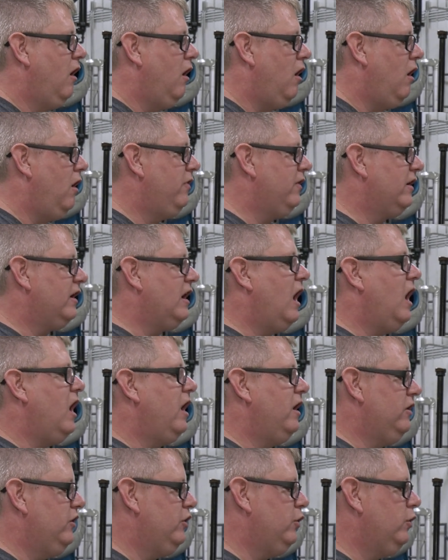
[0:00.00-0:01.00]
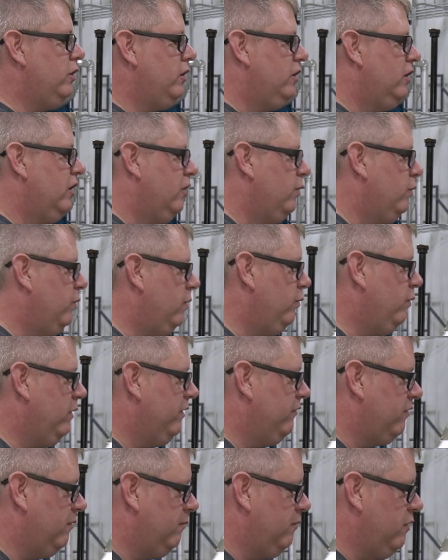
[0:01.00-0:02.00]
on the conduit when
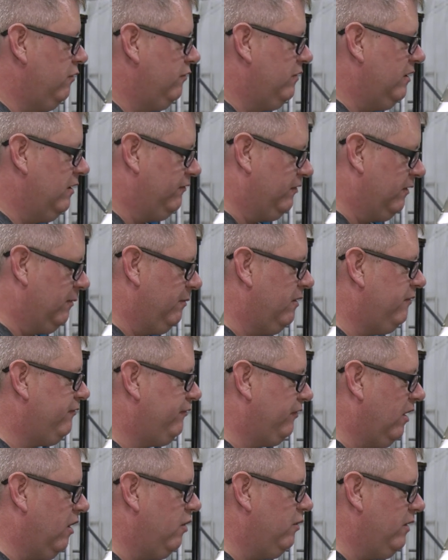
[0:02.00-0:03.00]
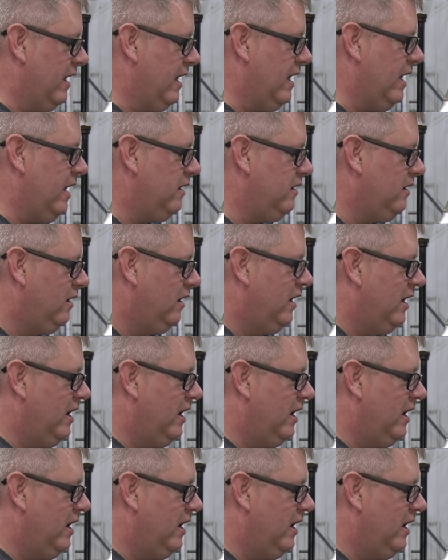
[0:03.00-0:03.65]
we've removed it from the float head.